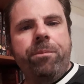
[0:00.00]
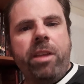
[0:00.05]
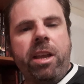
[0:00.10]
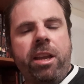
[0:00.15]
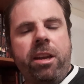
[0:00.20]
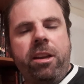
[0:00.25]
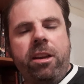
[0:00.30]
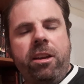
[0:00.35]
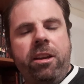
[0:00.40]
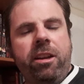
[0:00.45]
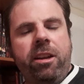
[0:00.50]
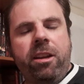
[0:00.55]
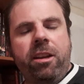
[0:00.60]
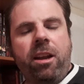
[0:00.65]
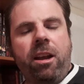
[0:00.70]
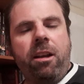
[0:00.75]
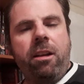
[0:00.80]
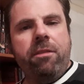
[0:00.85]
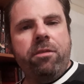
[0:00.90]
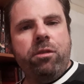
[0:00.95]
editing it
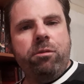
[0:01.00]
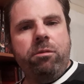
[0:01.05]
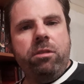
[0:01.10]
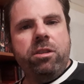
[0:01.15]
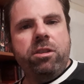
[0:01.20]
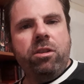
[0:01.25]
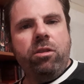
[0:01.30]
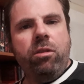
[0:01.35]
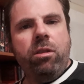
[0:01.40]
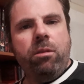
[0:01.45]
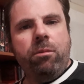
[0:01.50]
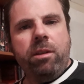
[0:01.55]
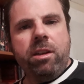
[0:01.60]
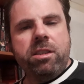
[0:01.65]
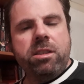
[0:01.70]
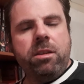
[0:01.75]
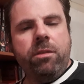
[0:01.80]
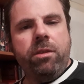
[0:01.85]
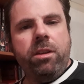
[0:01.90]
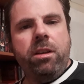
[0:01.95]
afterwards and all the
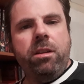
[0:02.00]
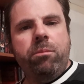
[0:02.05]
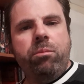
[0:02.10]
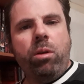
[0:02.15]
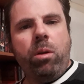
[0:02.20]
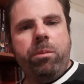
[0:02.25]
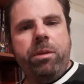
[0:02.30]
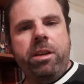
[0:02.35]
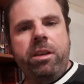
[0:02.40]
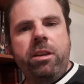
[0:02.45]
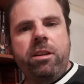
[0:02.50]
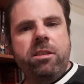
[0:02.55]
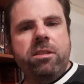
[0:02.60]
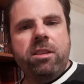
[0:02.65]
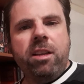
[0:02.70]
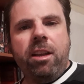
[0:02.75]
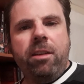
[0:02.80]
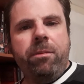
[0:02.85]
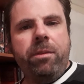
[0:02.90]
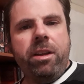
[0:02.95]
rest of it, it probably didn't
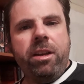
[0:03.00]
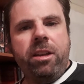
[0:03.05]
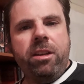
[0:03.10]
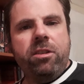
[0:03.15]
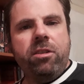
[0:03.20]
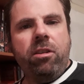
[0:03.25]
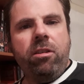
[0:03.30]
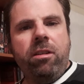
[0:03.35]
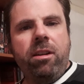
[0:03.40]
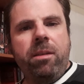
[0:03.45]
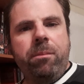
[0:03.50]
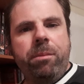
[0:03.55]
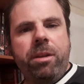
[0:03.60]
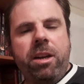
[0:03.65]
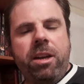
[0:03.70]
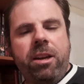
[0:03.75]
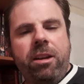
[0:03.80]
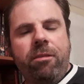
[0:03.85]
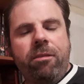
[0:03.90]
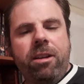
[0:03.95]
save me any time.
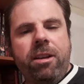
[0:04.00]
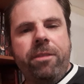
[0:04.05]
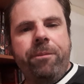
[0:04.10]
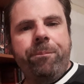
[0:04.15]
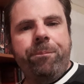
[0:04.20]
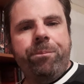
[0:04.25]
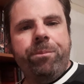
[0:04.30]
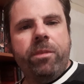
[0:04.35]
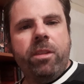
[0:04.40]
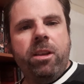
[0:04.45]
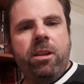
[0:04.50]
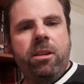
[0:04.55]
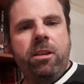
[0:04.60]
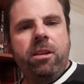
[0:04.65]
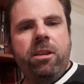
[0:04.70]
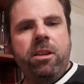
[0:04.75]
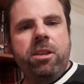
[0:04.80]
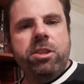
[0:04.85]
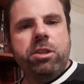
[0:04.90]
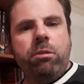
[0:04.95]
But anyway,
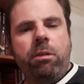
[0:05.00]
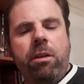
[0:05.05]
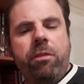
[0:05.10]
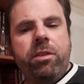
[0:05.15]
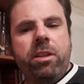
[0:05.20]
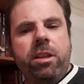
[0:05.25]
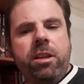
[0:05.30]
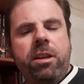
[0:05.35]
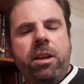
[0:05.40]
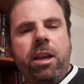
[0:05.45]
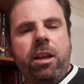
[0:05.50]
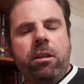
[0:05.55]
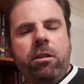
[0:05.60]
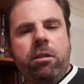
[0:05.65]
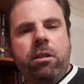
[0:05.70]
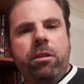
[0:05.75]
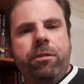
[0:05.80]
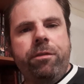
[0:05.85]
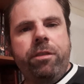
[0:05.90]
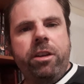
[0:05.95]
so other than that, I'm
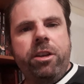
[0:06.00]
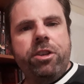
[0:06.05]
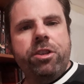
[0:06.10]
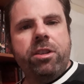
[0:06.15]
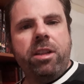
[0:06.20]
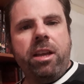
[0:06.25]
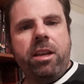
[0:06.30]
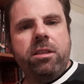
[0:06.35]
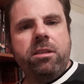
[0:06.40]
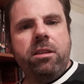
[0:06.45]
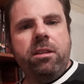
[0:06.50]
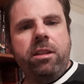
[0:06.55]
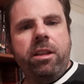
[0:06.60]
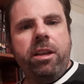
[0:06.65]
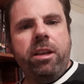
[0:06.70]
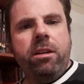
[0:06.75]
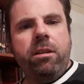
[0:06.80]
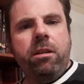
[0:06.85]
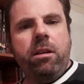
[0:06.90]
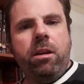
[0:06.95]
going to finish that, and
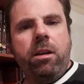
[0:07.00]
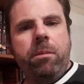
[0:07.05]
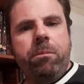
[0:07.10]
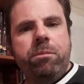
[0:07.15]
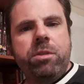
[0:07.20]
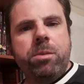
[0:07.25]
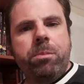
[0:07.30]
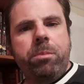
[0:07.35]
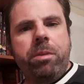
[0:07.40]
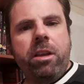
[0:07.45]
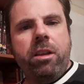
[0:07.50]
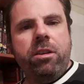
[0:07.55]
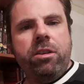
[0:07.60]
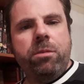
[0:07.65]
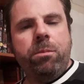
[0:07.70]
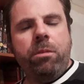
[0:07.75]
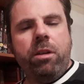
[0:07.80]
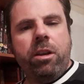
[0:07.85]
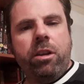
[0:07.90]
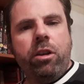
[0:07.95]
then I'm speaking
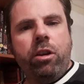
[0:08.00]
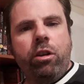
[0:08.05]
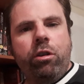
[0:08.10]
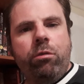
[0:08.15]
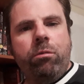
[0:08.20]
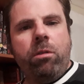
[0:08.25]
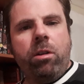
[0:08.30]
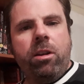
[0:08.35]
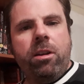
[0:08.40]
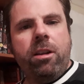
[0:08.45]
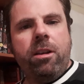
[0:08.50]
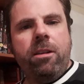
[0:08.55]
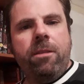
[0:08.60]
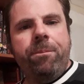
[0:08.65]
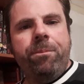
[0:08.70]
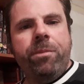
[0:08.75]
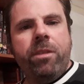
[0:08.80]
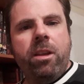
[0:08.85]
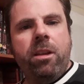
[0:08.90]
to my co-writer